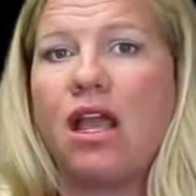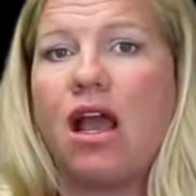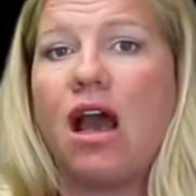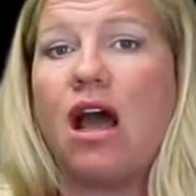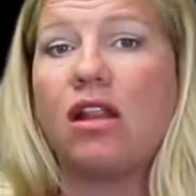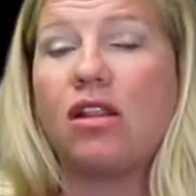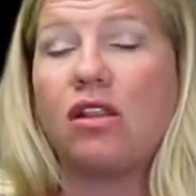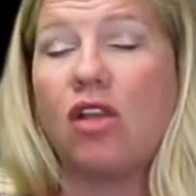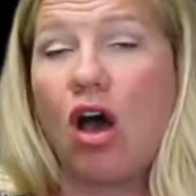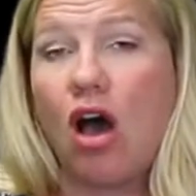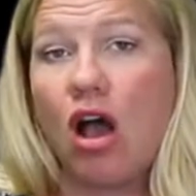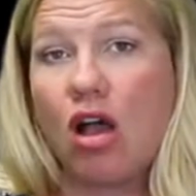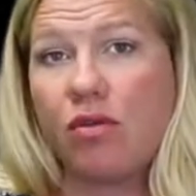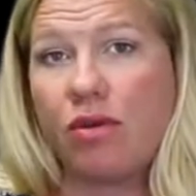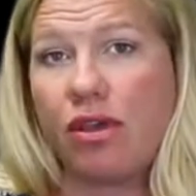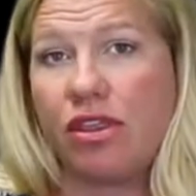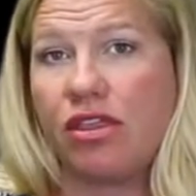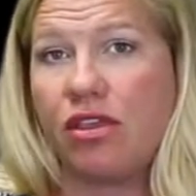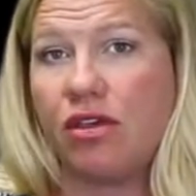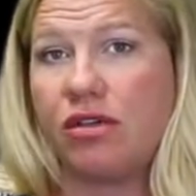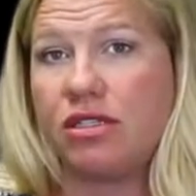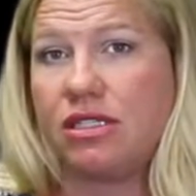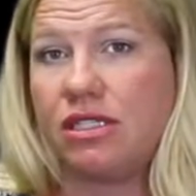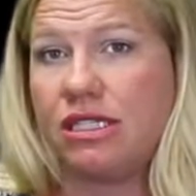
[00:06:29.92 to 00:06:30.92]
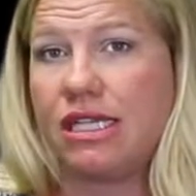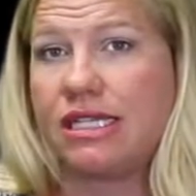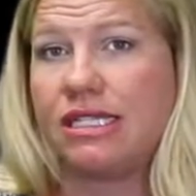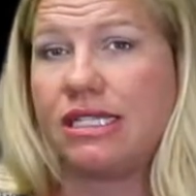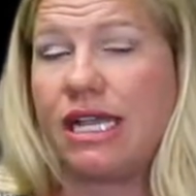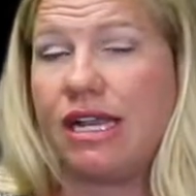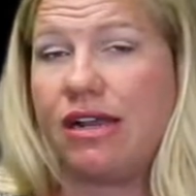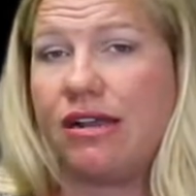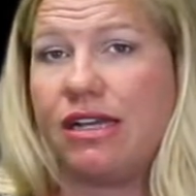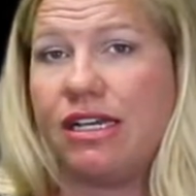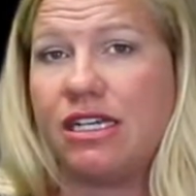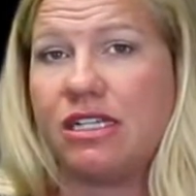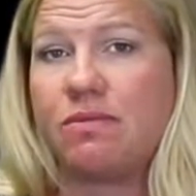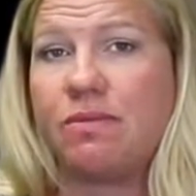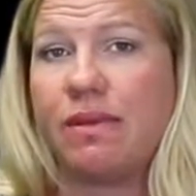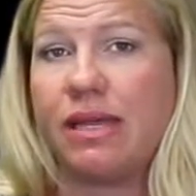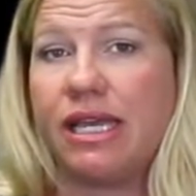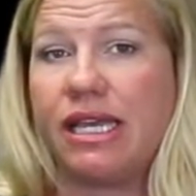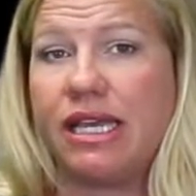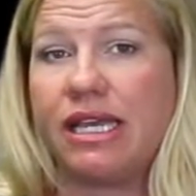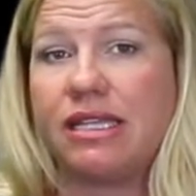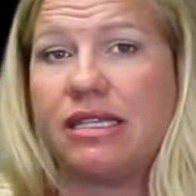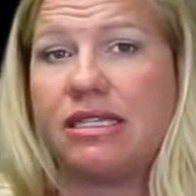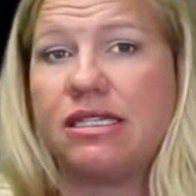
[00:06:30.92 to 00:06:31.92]
along with those 6 areas
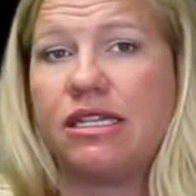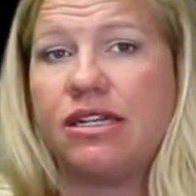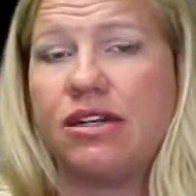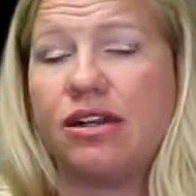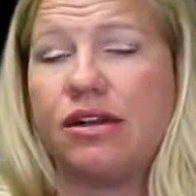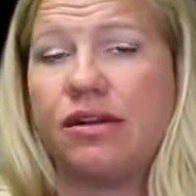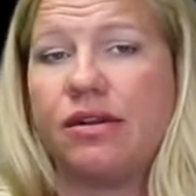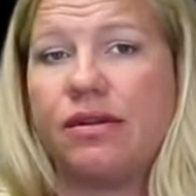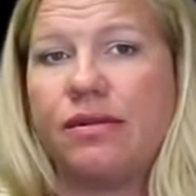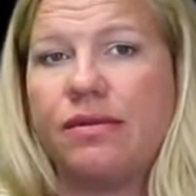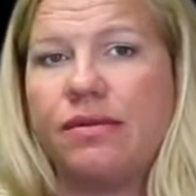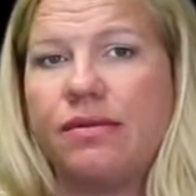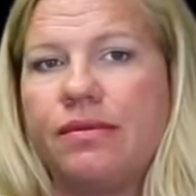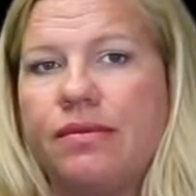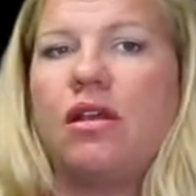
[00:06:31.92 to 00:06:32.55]
being considered.